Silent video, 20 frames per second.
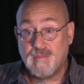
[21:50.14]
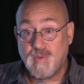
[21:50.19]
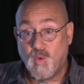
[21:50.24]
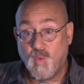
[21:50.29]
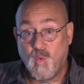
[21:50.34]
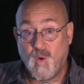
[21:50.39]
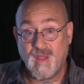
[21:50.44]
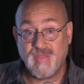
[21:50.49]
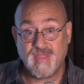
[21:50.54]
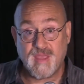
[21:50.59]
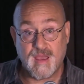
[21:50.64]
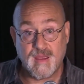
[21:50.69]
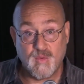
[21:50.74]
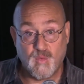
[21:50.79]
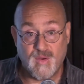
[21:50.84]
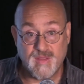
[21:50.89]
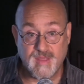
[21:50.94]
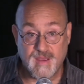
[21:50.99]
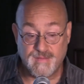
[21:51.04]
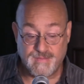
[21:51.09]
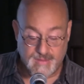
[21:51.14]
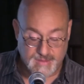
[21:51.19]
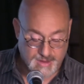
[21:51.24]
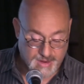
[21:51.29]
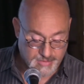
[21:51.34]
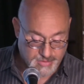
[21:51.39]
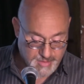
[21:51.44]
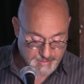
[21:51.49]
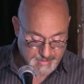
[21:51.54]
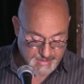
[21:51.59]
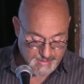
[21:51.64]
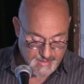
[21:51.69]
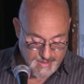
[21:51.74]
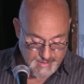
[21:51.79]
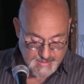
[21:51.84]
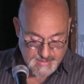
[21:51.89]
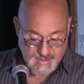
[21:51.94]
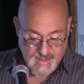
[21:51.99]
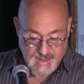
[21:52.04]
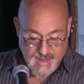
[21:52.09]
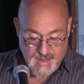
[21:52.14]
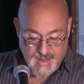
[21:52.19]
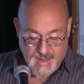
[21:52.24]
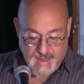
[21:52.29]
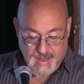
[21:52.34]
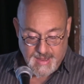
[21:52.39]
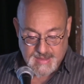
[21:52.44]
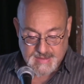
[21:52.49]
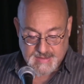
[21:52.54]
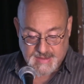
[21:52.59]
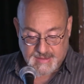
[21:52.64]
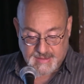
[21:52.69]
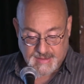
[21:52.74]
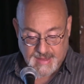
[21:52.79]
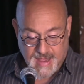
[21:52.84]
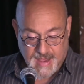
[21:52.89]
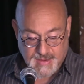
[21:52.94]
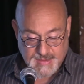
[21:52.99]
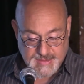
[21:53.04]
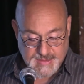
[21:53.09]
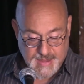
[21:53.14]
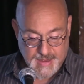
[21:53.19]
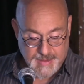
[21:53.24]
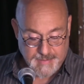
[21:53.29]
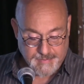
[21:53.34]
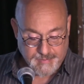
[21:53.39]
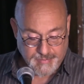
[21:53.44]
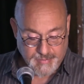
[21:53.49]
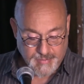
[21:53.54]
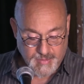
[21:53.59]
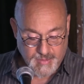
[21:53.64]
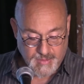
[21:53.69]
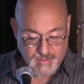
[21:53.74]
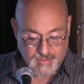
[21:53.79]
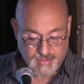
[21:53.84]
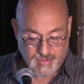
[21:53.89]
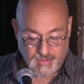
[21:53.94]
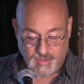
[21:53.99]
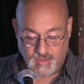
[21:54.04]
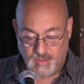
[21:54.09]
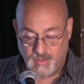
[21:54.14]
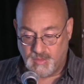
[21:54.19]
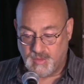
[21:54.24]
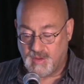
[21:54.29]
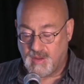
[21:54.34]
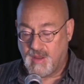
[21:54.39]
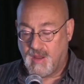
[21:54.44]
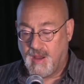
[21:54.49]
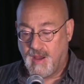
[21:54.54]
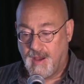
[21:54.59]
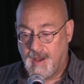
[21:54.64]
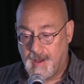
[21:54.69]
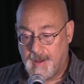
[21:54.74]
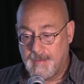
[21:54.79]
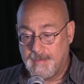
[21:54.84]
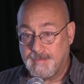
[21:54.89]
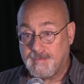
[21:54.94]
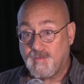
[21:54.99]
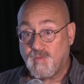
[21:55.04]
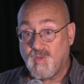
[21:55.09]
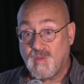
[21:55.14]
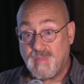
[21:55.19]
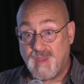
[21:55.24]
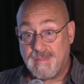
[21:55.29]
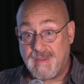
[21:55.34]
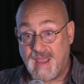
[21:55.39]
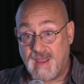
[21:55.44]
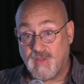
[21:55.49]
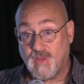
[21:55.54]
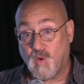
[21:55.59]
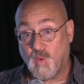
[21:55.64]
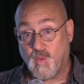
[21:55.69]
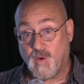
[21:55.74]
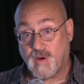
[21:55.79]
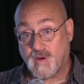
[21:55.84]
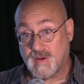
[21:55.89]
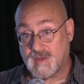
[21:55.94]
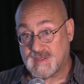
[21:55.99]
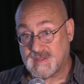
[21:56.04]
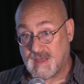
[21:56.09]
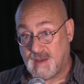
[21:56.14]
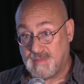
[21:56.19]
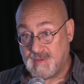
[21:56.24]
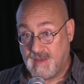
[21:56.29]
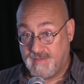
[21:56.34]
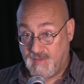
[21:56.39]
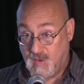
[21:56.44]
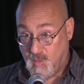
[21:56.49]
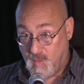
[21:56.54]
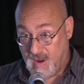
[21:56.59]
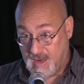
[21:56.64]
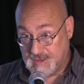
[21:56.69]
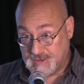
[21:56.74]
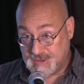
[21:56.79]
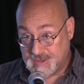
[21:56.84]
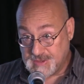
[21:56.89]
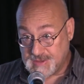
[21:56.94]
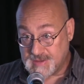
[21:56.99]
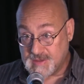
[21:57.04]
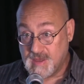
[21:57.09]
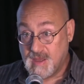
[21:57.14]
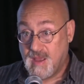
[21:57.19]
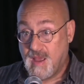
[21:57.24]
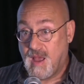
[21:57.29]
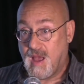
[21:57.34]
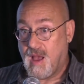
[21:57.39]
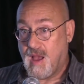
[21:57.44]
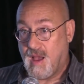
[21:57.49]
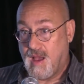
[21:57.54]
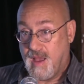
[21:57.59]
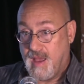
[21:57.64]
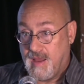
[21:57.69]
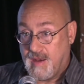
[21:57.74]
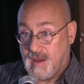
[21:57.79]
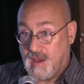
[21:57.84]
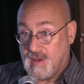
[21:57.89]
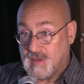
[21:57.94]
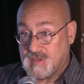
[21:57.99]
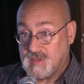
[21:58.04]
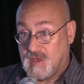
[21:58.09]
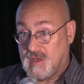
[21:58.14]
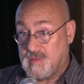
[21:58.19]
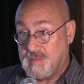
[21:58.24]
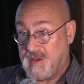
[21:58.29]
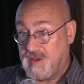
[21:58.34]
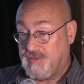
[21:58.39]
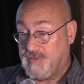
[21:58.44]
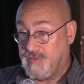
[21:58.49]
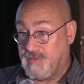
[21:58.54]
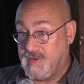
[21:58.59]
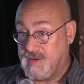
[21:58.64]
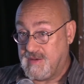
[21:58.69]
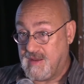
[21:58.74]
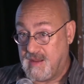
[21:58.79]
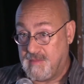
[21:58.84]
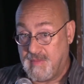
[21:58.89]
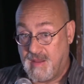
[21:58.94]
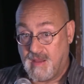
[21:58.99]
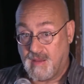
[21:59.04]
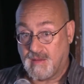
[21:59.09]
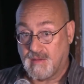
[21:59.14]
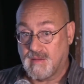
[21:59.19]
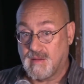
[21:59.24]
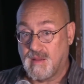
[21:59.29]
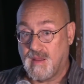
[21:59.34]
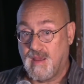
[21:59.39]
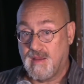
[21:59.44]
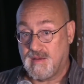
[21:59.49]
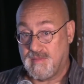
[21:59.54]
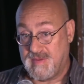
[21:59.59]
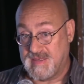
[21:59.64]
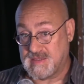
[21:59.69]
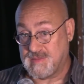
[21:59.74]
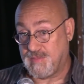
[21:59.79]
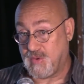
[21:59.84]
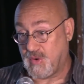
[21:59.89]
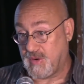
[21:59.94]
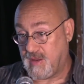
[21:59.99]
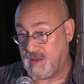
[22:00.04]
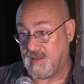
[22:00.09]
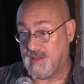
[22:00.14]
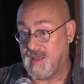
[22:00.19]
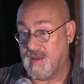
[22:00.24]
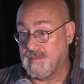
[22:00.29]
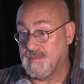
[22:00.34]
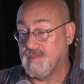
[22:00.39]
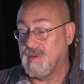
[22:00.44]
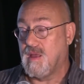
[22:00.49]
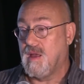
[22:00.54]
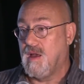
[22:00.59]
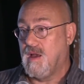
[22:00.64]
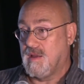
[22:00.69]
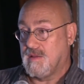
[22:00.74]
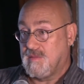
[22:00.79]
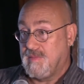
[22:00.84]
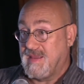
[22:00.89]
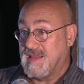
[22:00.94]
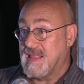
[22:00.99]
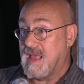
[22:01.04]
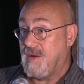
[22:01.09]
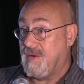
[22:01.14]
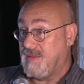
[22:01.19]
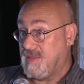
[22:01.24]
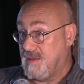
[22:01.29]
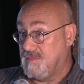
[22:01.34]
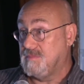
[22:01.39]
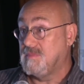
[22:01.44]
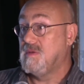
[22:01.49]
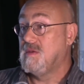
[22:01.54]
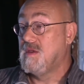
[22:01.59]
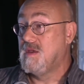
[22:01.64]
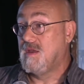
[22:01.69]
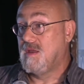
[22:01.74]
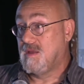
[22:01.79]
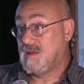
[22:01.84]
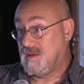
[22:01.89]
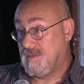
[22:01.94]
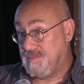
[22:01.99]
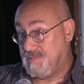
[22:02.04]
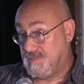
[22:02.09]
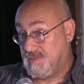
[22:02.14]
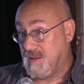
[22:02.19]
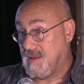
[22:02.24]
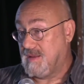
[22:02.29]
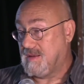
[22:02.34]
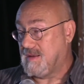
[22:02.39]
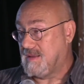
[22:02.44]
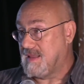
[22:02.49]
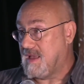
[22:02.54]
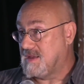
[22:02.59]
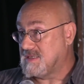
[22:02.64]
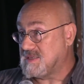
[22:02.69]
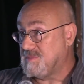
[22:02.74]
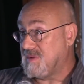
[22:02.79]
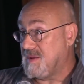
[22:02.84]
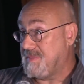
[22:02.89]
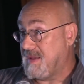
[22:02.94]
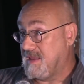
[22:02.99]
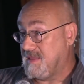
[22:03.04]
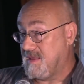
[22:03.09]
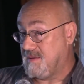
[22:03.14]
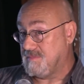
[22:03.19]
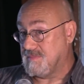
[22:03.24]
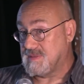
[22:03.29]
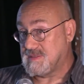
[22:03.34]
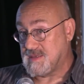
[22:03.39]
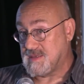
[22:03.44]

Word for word: But what that what that philanthropy does is it allows them to um, be paying the workers subliving wages, uh, and also to be redeeming and to be supporting them, uh, to be allowing them, to, it allows them to pay them